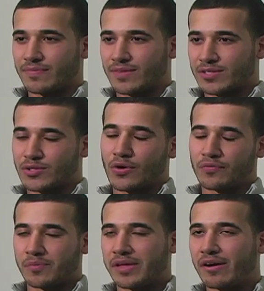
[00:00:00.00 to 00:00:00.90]
So
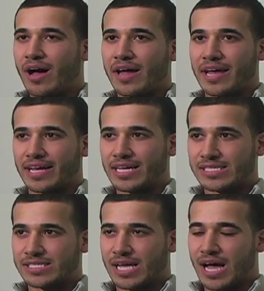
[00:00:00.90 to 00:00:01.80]
from there on, I
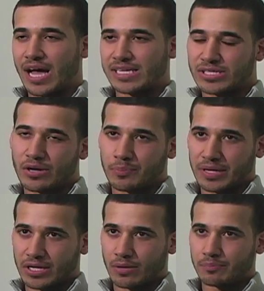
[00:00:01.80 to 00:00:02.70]
guess, I started
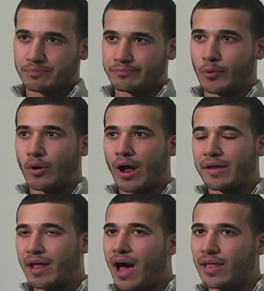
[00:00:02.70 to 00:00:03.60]
picking up more on
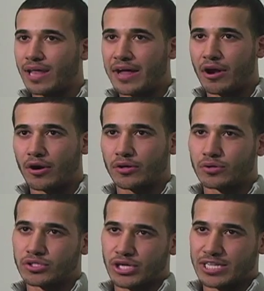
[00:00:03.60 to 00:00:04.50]
online
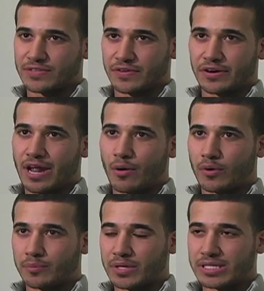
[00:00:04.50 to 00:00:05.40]
articles, trying to figure out what
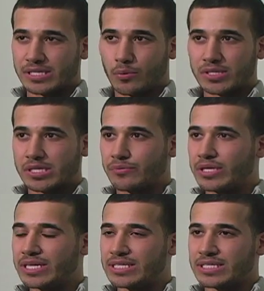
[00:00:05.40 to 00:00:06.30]
it means. And it wasn't
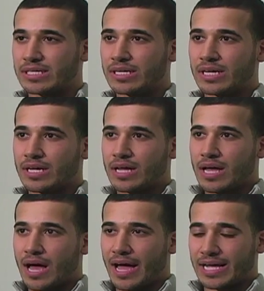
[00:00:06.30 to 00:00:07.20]
really until,
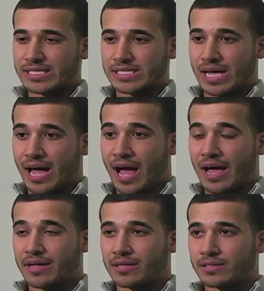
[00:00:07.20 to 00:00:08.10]
I guess,
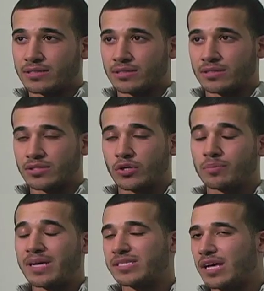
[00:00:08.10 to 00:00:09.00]
I took
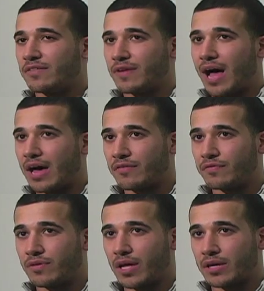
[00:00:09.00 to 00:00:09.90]
myself out
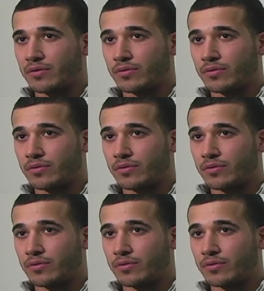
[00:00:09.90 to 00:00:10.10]
of like